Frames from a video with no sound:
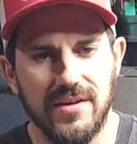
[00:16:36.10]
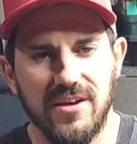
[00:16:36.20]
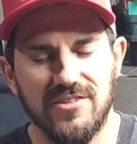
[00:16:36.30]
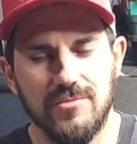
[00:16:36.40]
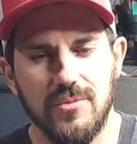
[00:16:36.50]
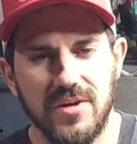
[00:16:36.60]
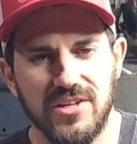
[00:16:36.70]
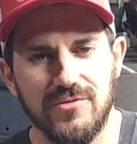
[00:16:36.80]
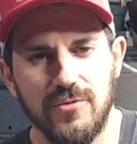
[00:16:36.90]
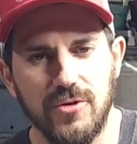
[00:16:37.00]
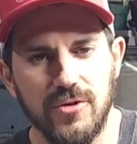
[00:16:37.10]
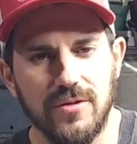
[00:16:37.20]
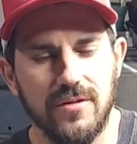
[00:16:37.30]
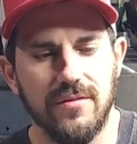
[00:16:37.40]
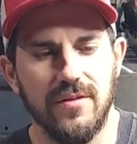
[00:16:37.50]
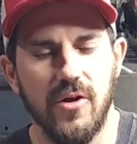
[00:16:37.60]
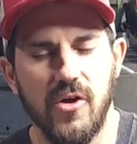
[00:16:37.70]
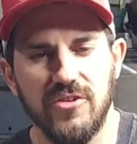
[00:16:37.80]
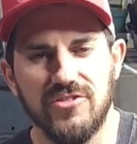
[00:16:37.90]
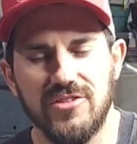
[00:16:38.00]
customer base for the
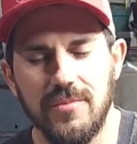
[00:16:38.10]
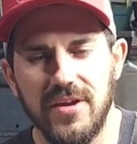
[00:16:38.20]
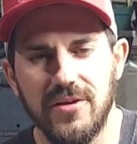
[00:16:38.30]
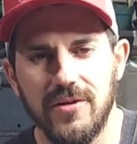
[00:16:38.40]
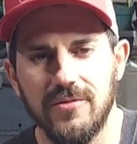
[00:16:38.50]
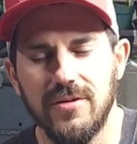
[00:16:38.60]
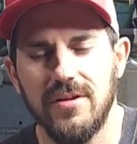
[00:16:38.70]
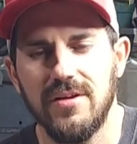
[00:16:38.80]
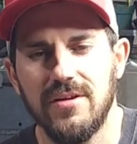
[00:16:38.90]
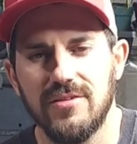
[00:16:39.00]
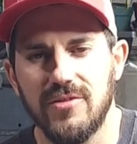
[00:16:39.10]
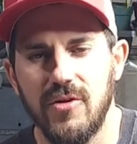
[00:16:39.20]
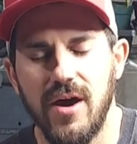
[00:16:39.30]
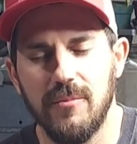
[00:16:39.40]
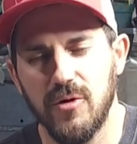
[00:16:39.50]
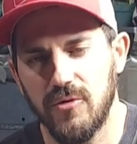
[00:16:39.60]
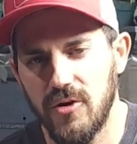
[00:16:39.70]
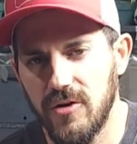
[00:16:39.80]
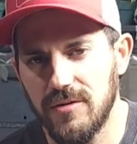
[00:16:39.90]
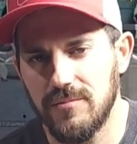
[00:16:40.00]
orange tomato. So I'm going to
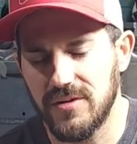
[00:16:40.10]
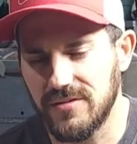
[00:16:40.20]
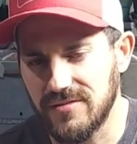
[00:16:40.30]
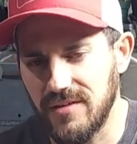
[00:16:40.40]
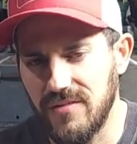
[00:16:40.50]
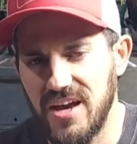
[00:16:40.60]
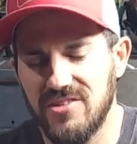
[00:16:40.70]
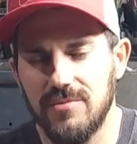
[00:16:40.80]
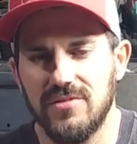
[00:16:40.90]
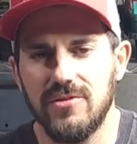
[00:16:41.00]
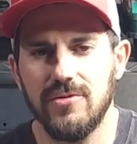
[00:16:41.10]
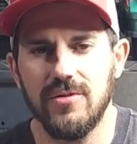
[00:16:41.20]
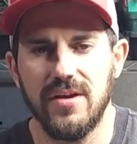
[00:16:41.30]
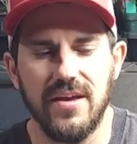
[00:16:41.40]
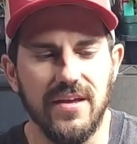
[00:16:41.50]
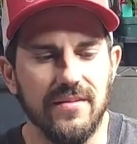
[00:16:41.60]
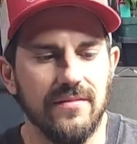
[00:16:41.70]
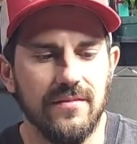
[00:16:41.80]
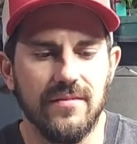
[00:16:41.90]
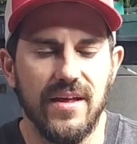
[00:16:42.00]
grow it because they've asked me to,
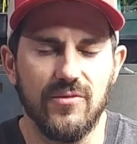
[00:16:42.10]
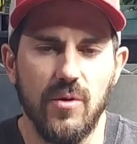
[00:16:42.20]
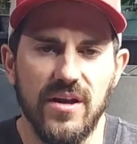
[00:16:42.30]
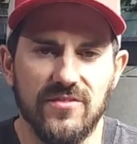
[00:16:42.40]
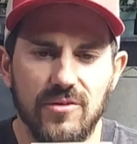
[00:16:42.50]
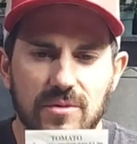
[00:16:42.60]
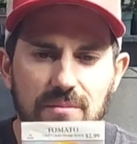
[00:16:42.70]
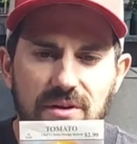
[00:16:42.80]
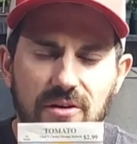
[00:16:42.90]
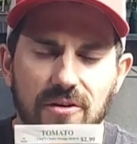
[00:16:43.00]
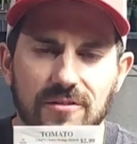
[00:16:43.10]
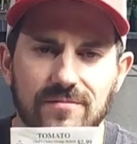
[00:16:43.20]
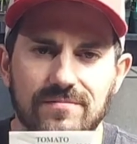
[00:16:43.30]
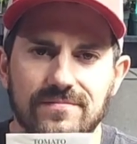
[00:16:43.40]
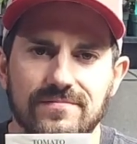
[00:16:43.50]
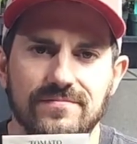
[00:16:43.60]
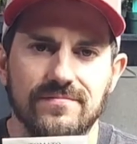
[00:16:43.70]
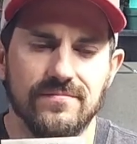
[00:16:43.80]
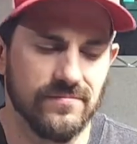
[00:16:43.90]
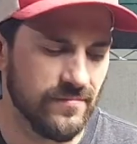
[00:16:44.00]
and that's why it's going to be in my garden.
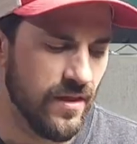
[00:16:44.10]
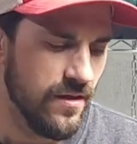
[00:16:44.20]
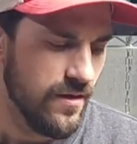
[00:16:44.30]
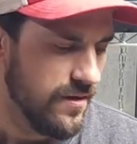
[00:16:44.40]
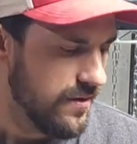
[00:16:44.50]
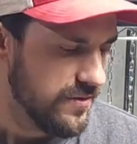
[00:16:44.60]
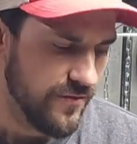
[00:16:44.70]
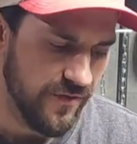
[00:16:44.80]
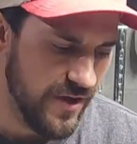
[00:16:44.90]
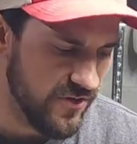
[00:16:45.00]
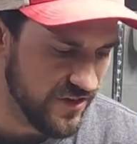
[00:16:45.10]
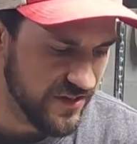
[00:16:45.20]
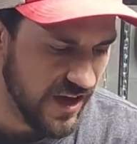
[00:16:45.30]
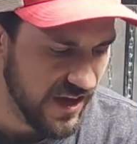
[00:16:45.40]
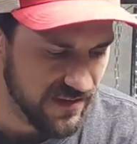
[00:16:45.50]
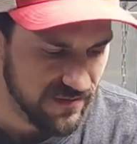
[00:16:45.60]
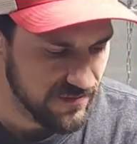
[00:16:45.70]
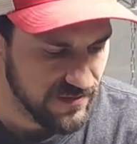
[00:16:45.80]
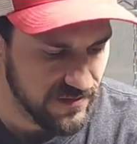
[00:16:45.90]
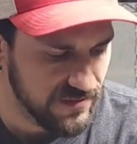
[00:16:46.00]
The flavor is not,
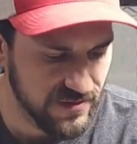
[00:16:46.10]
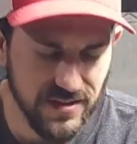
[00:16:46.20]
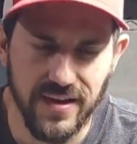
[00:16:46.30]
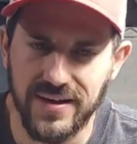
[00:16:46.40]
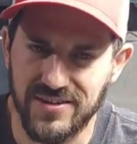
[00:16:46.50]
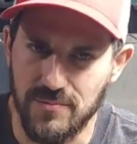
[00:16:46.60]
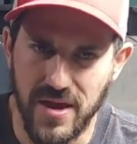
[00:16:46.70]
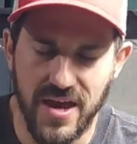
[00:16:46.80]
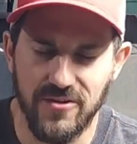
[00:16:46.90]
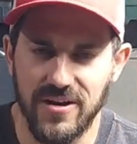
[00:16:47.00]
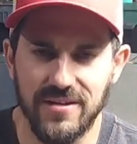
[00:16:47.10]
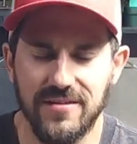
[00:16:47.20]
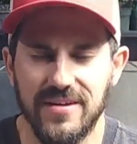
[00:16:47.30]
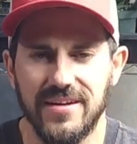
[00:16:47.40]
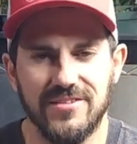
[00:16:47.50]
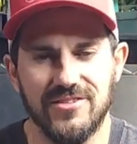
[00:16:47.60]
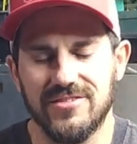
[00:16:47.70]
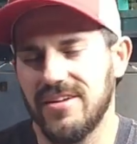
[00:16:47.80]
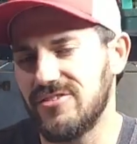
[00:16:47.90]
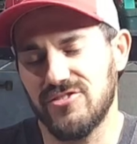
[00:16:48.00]
it's not like it's bad or anything. It's
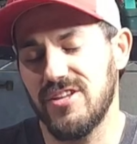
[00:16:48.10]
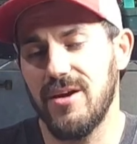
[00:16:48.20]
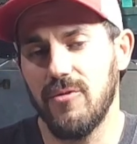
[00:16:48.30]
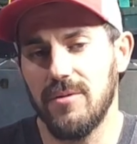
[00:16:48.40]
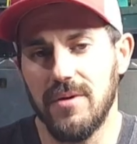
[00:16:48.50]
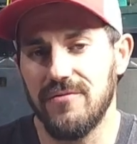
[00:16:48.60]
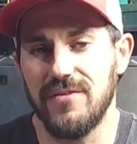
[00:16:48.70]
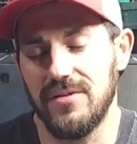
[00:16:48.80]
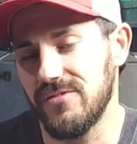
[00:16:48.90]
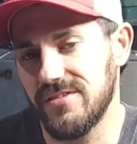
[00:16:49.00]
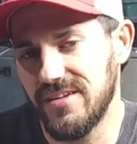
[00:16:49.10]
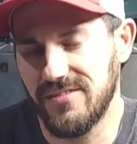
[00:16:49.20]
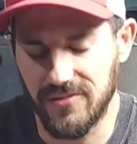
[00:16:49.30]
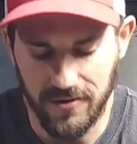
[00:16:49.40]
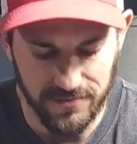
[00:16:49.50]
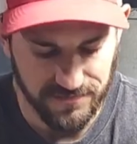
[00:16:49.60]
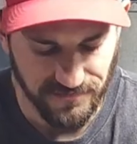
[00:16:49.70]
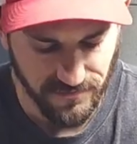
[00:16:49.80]
just not one of my favorites. That's all.